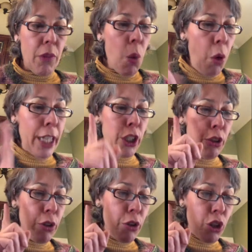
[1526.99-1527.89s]
What
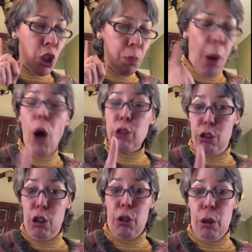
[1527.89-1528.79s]
you're
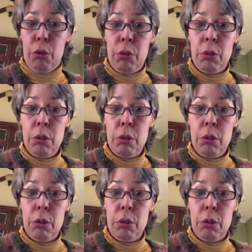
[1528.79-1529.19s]
supposed to do